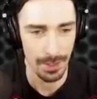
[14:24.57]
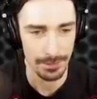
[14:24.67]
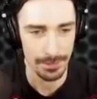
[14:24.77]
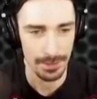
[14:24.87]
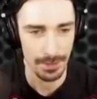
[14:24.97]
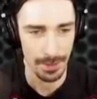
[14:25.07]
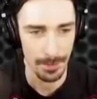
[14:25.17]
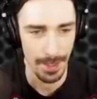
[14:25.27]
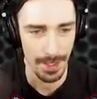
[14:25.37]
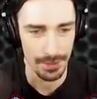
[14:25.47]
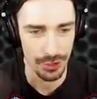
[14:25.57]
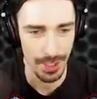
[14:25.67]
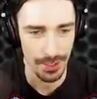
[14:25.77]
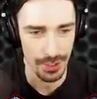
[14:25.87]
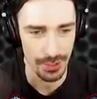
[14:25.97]
I, oh man,
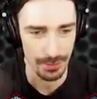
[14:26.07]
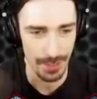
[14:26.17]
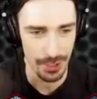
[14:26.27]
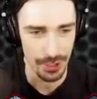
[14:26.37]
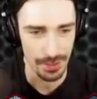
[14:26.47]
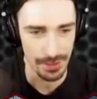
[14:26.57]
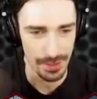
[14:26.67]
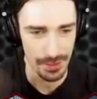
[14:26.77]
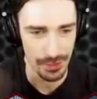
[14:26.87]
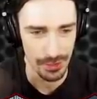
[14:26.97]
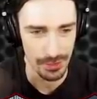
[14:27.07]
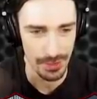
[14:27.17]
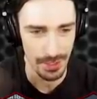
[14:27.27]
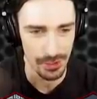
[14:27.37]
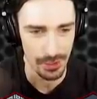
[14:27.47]
changing directions is
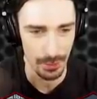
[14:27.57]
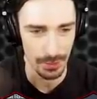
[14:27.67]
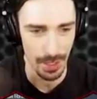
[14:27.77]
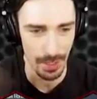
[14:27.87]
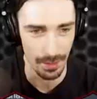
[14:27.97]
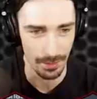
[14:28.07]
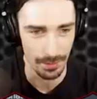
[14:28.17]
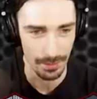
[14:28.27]
takes so long.